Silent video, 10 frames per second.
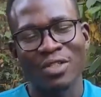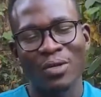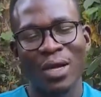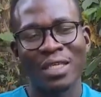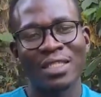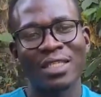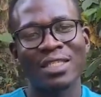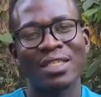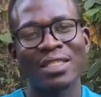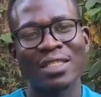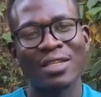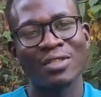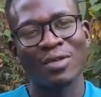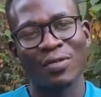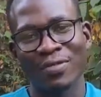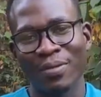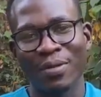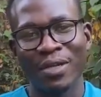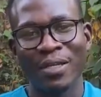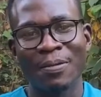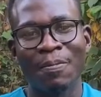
to access the cells of the body.